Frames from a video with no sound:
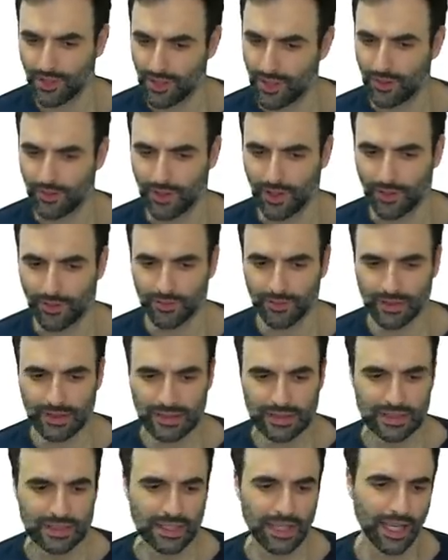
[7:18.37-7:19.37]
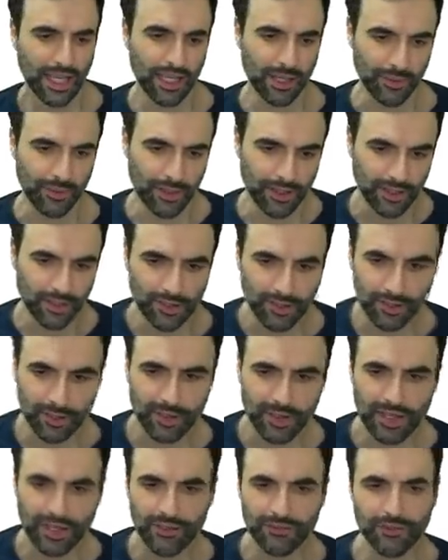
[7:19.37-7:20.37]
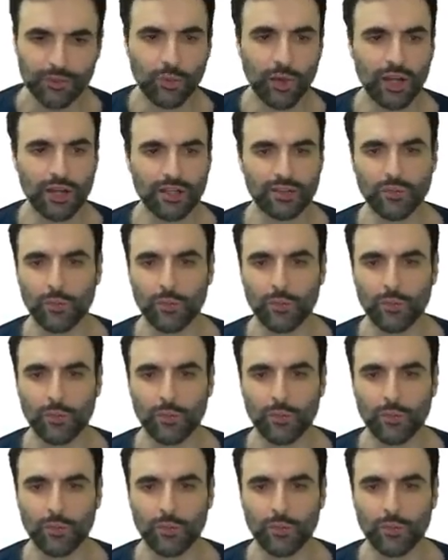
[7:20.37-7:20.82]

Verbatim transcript: No, no. Anyway, you could read it if you want.